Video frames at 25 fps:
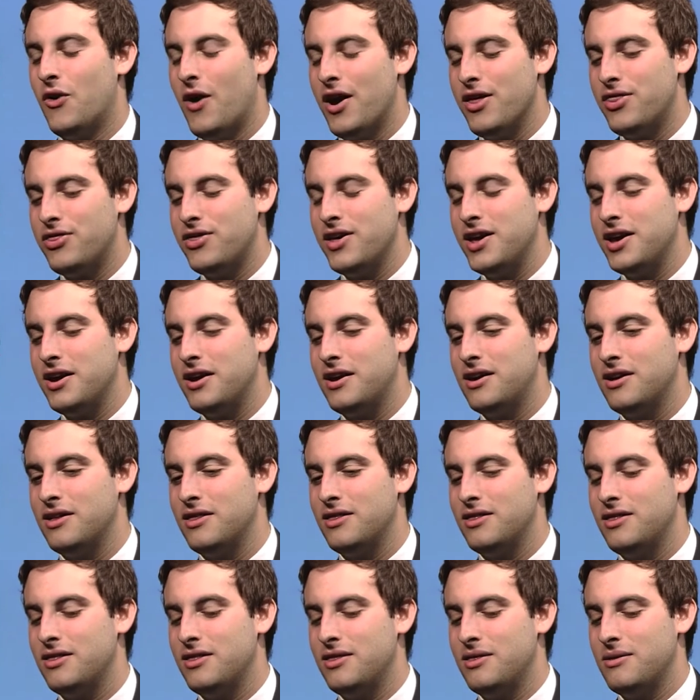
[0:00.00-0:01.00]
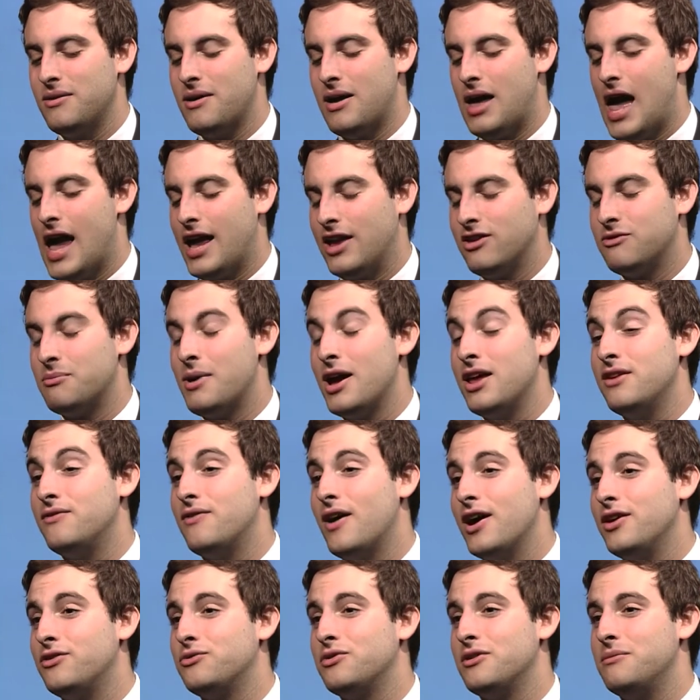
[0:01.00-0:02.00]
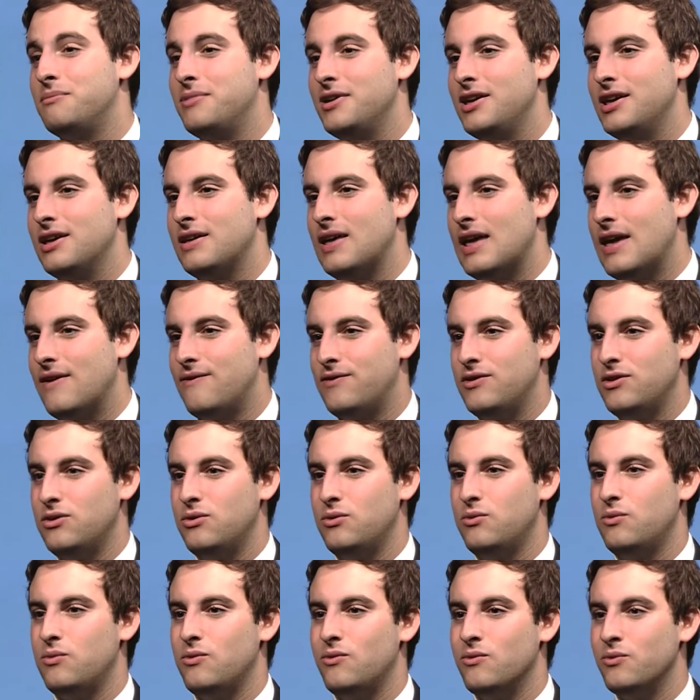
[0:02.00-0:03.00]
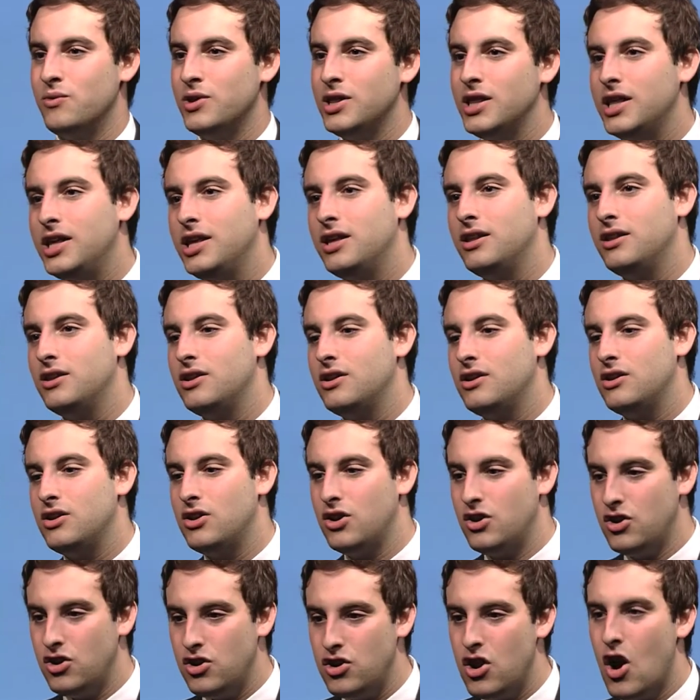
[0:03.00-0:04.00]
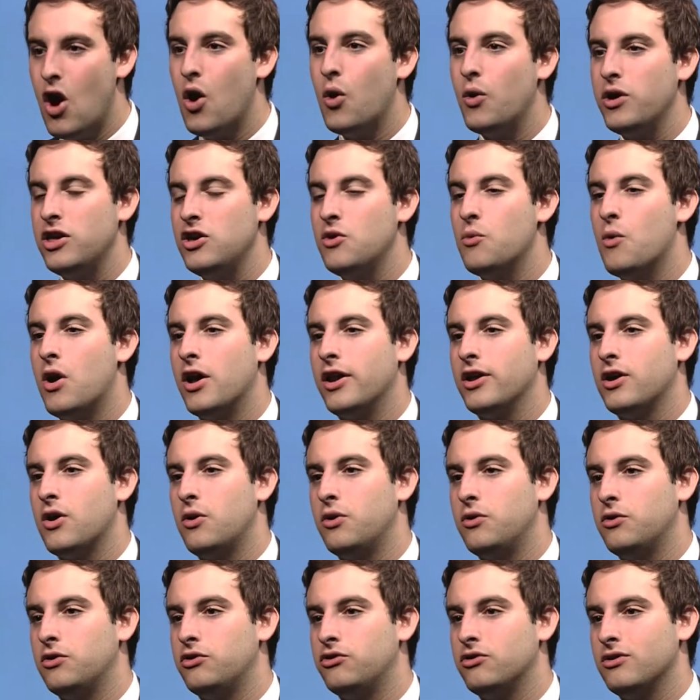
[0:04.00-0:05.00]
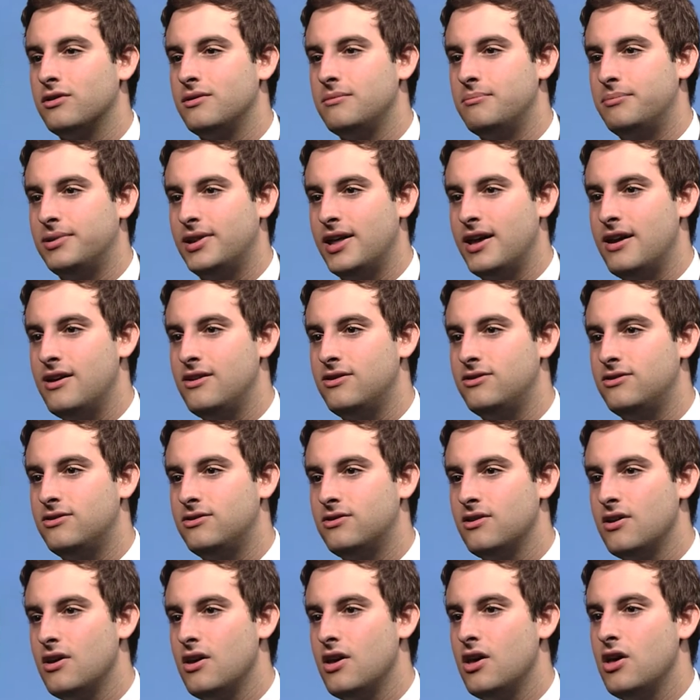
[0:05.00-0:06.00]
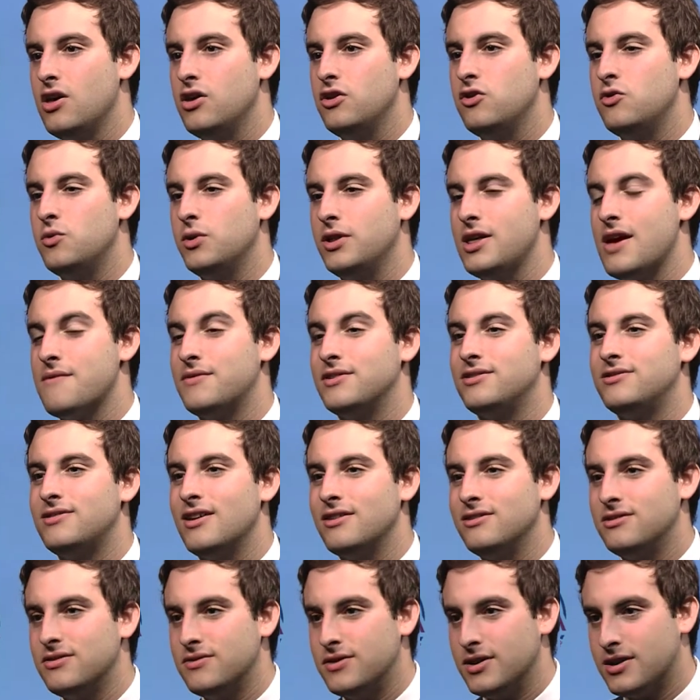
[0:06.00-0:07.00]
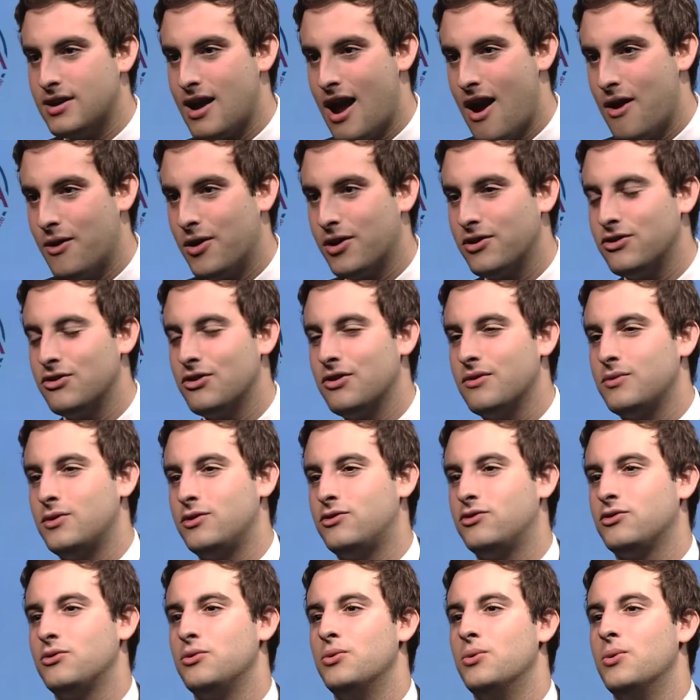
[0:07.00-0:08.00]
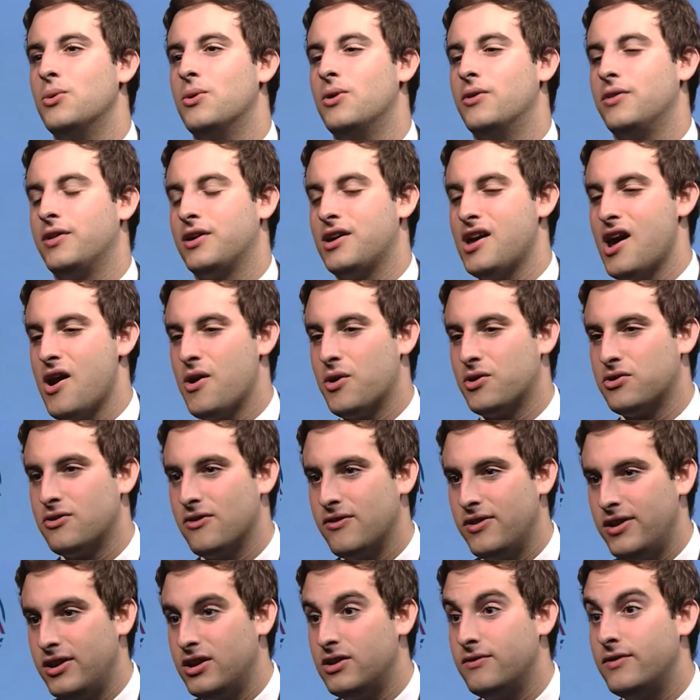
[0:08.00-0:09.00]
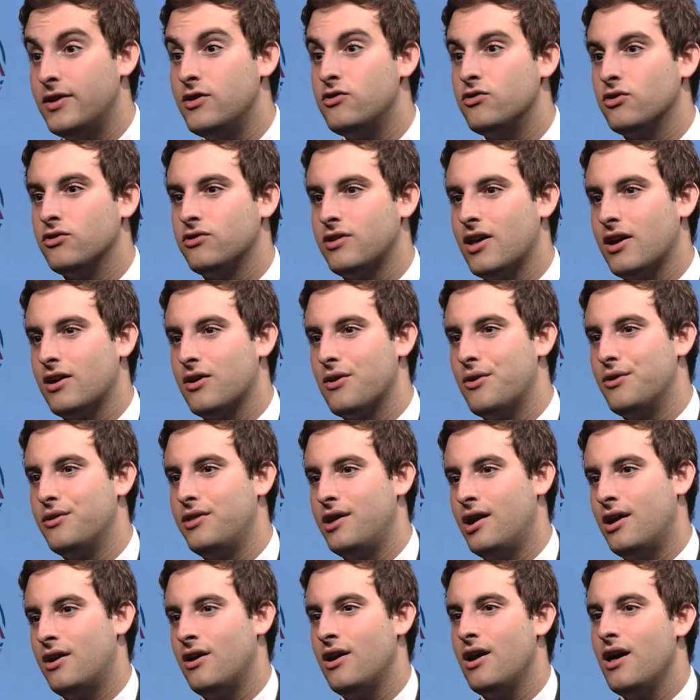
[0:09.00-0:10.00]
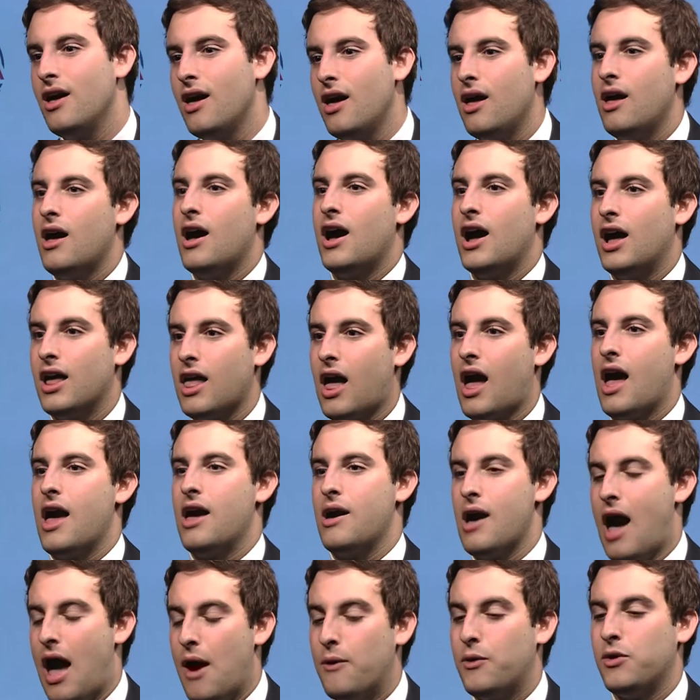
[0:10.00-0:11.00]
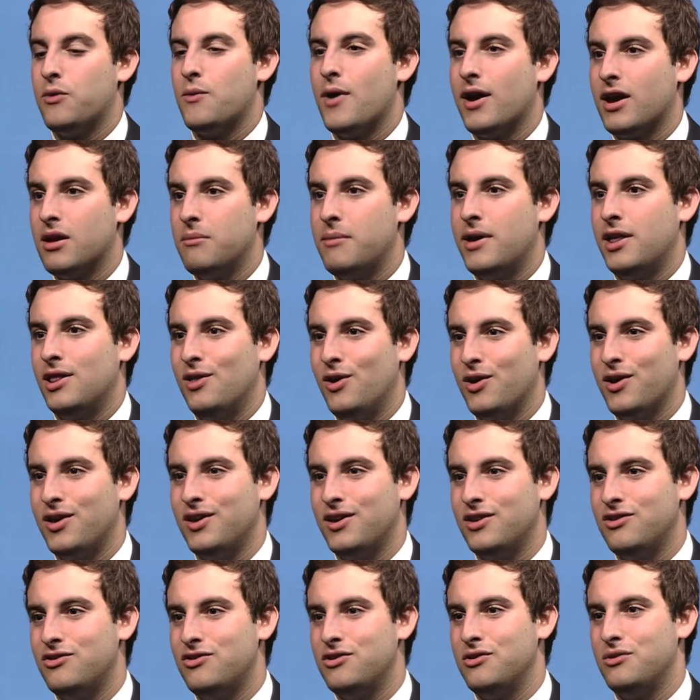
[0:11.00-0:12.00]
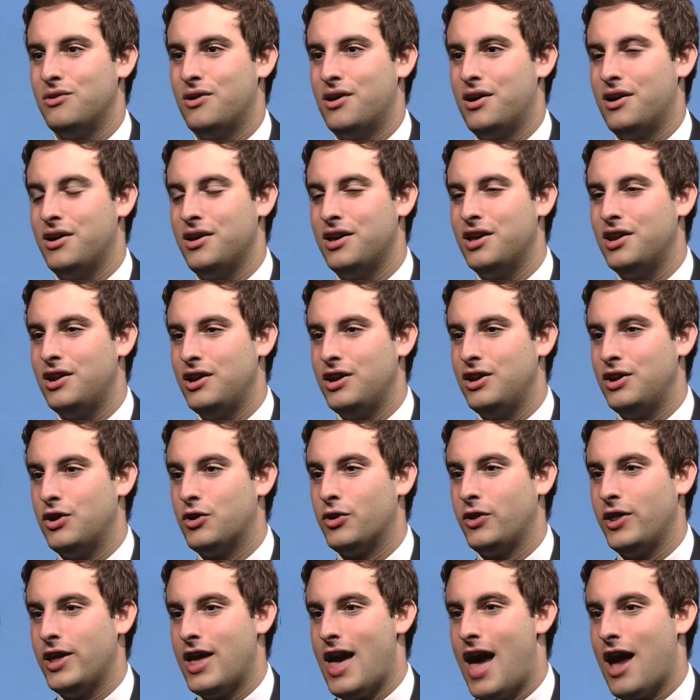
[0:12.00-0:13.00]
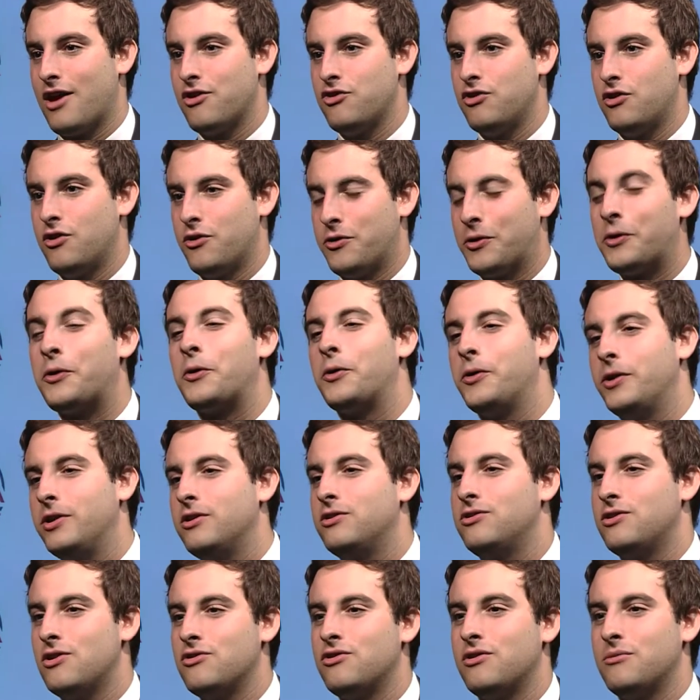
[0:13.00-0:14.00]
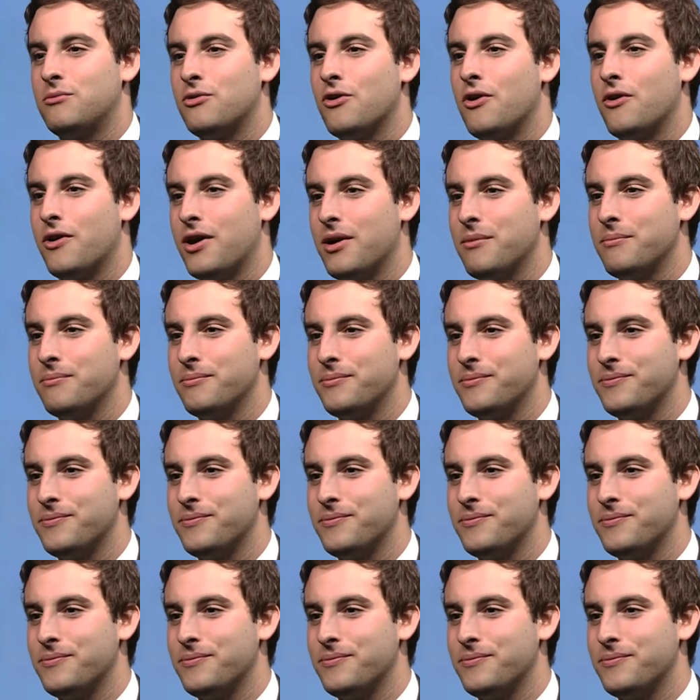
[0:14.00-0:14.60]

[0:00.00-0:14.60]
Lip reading: I guess my advice would be, if you really know you want to go to a certain place, you really have a sense of the character of the school and the character of the individuals that go there, I would recommend looking into an early action or an early decision program.